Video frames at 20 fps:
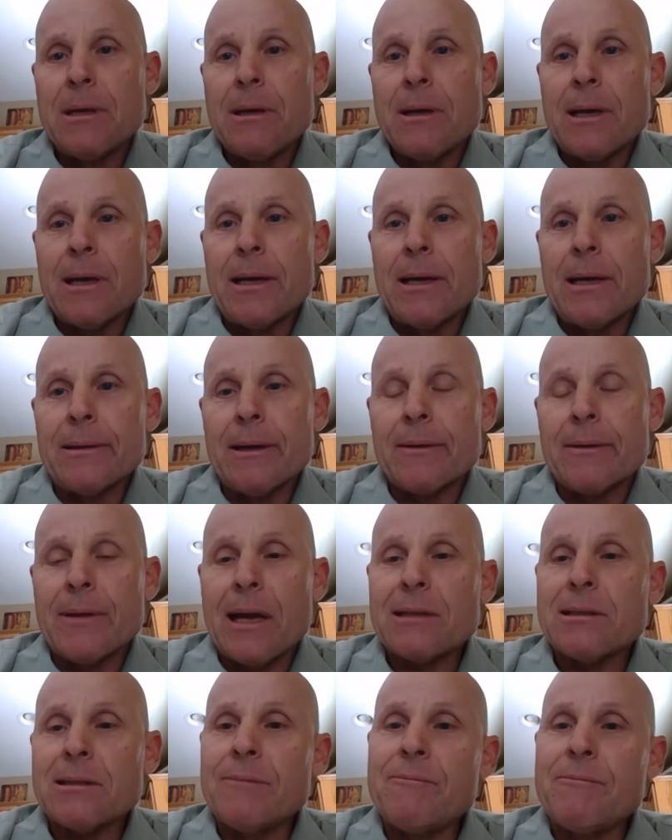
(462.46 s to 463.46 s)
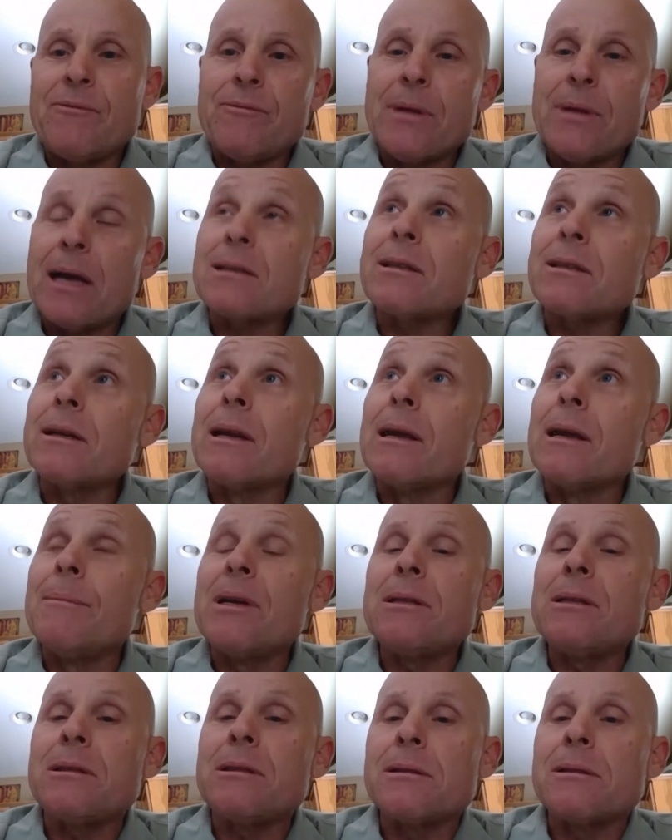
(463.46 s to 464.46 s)
And that's an
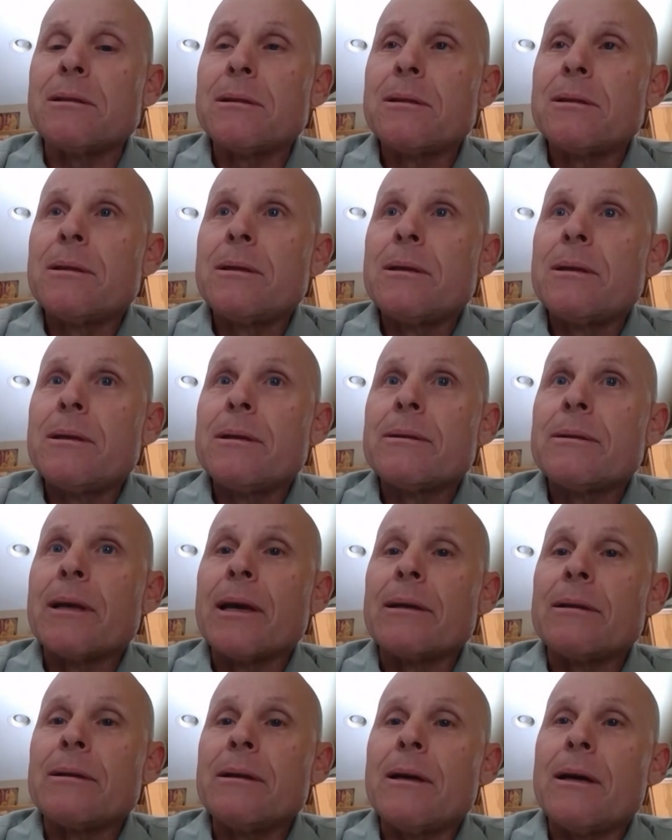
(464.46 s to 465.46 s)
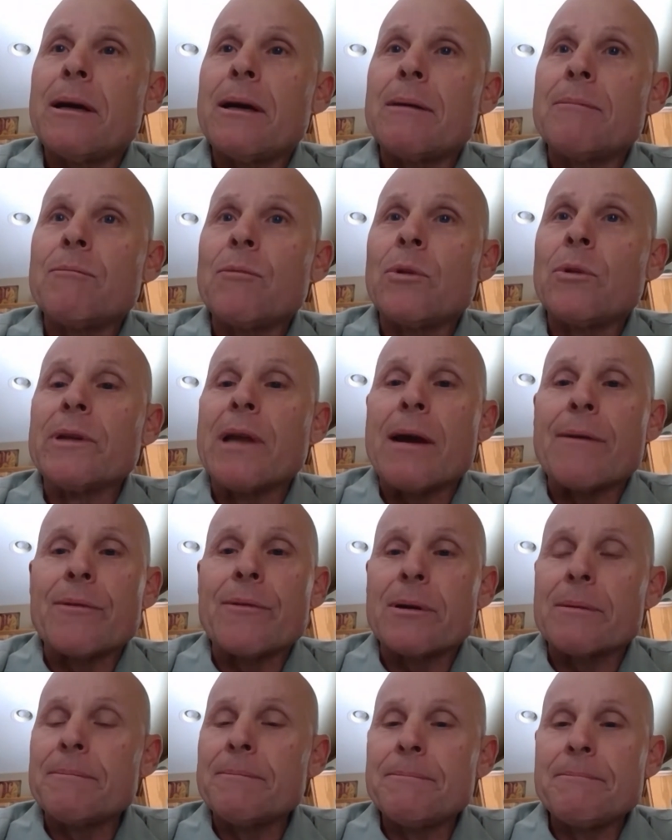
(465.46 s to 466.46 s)
image that will
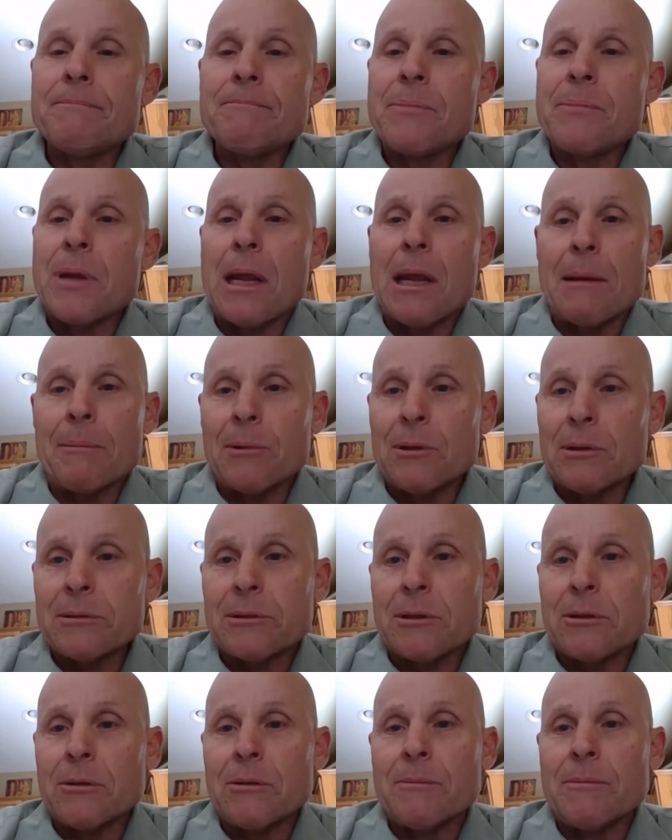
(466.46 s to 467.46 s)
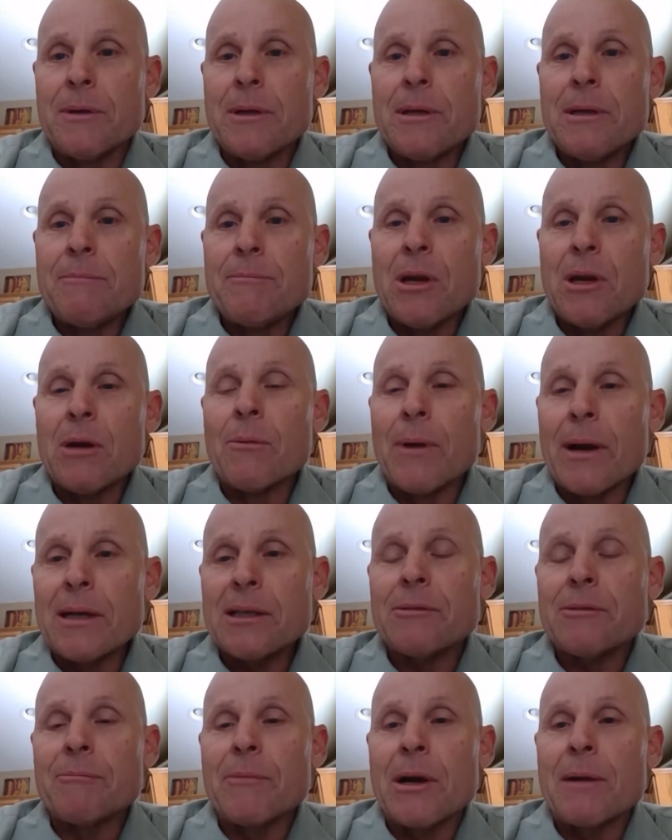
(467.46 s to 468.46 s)
never be able to be
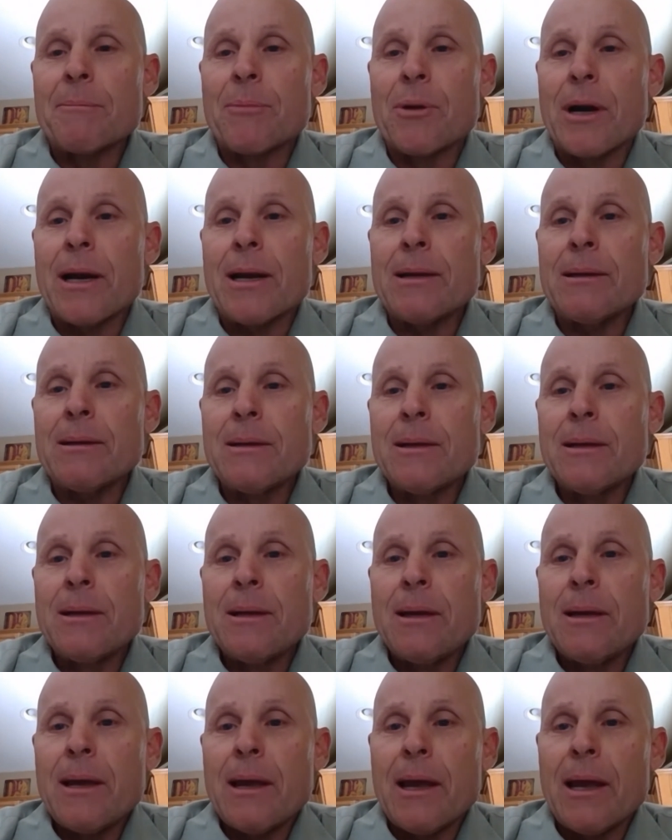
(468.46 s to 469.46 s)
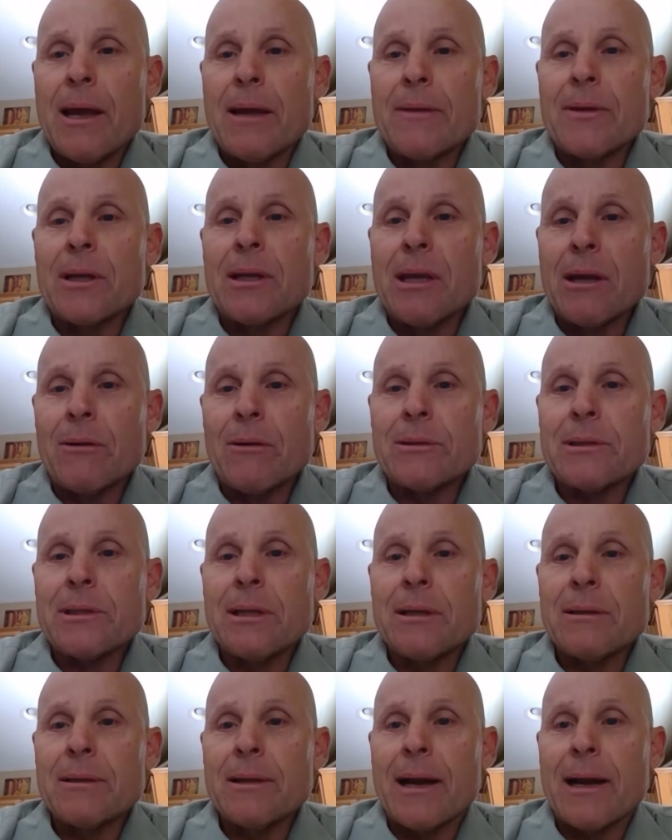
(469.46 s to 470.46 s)
erased from my brain. And the guilt
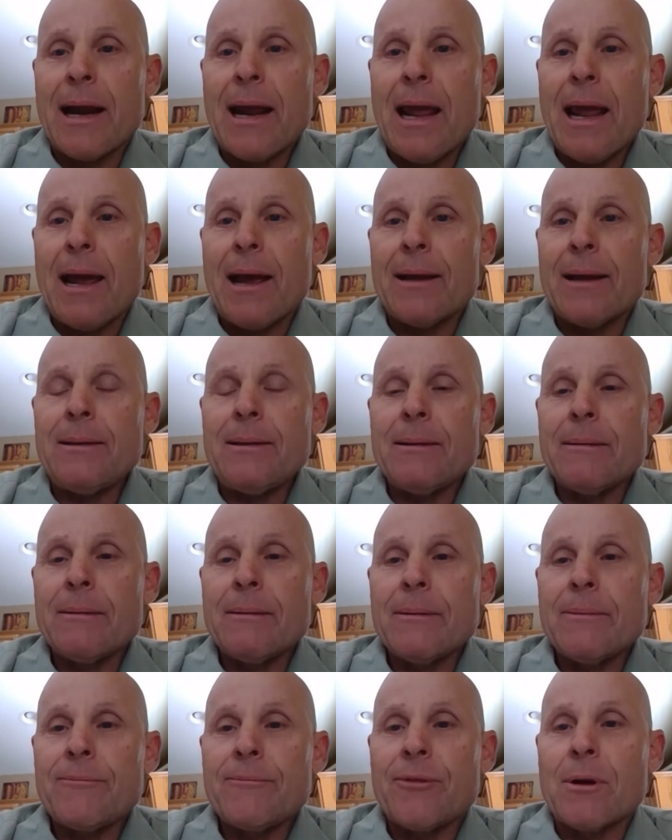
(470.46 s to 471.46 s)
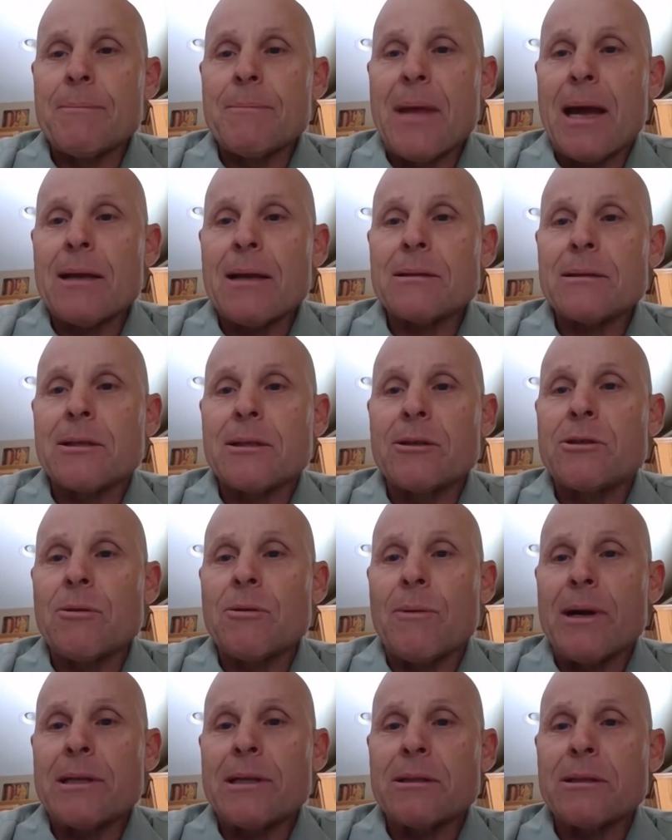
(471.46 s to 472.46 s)
that I had from that
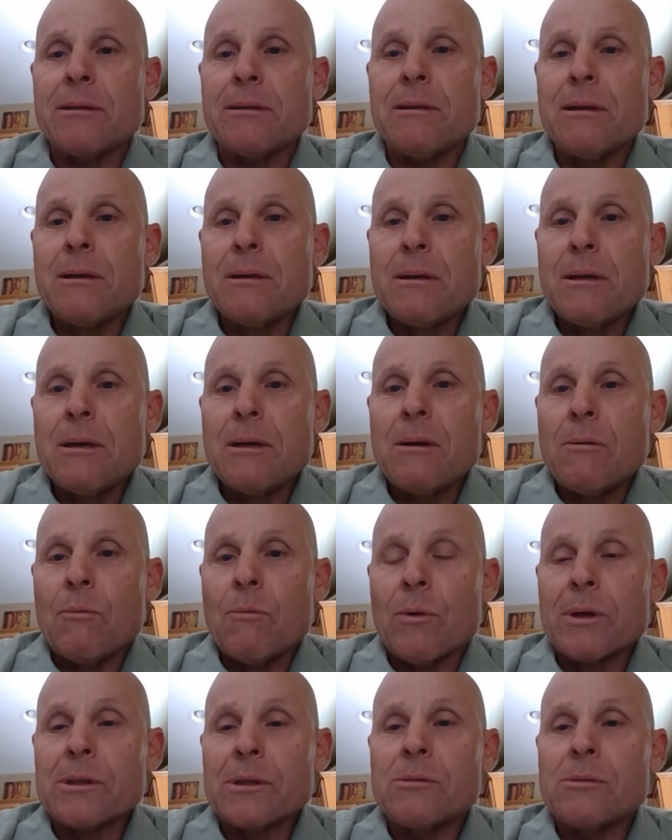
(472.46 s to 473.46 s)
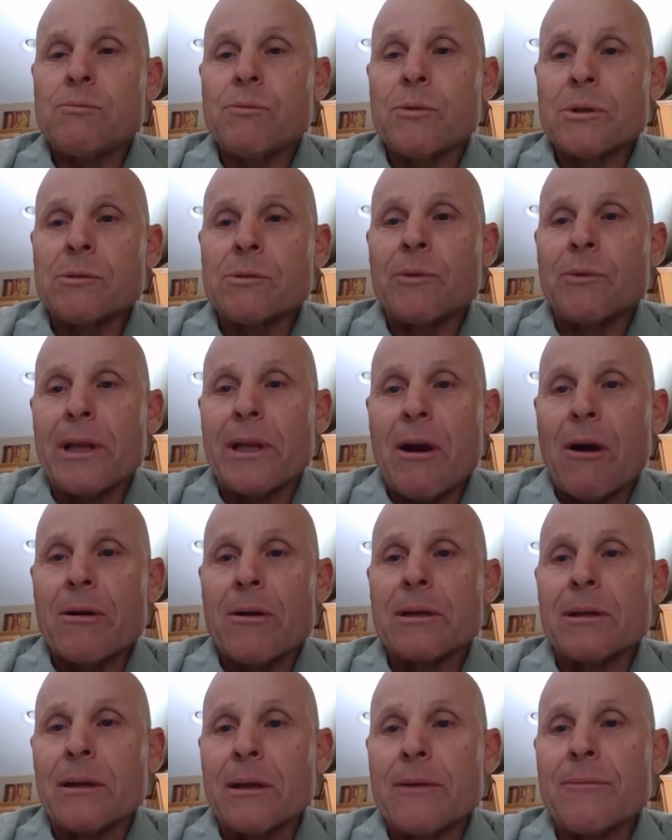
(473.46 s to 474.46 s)
situation was really
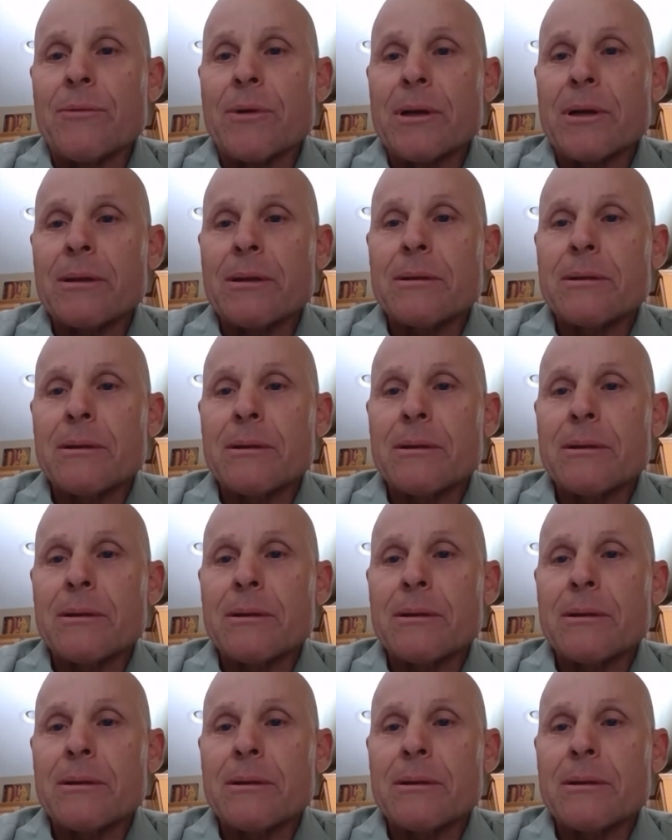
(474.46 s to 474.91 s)
hard to live with.